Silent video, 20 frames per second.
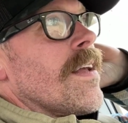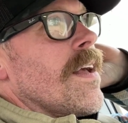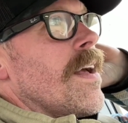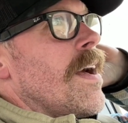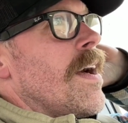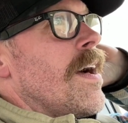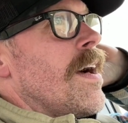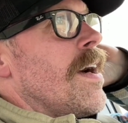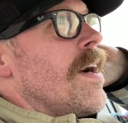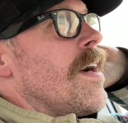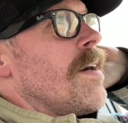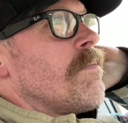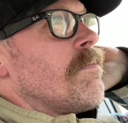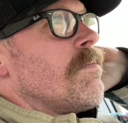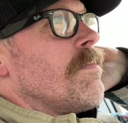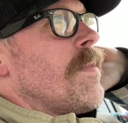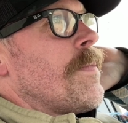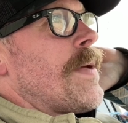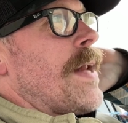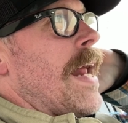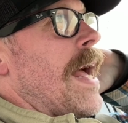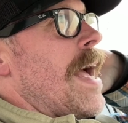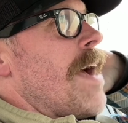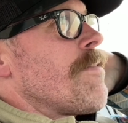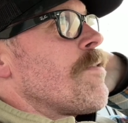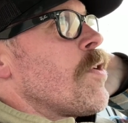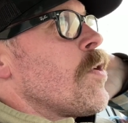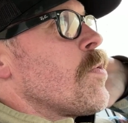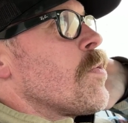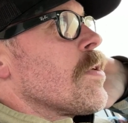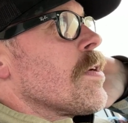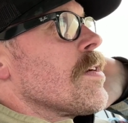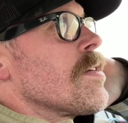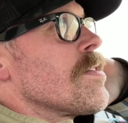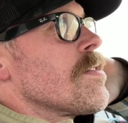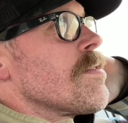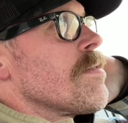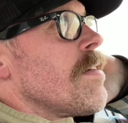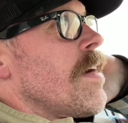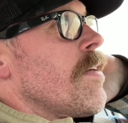I mean, I have no
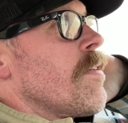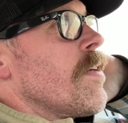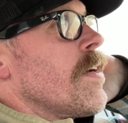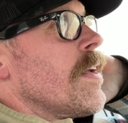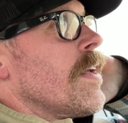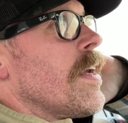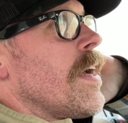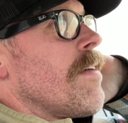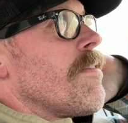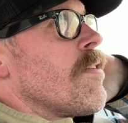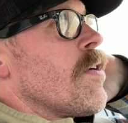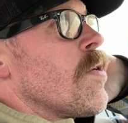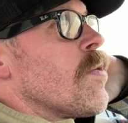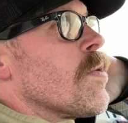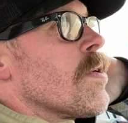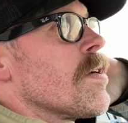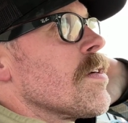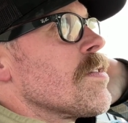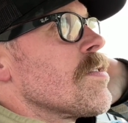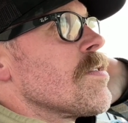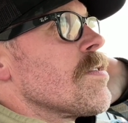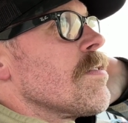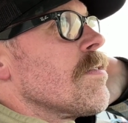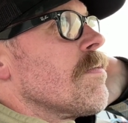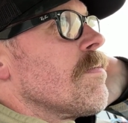words. I really have no words.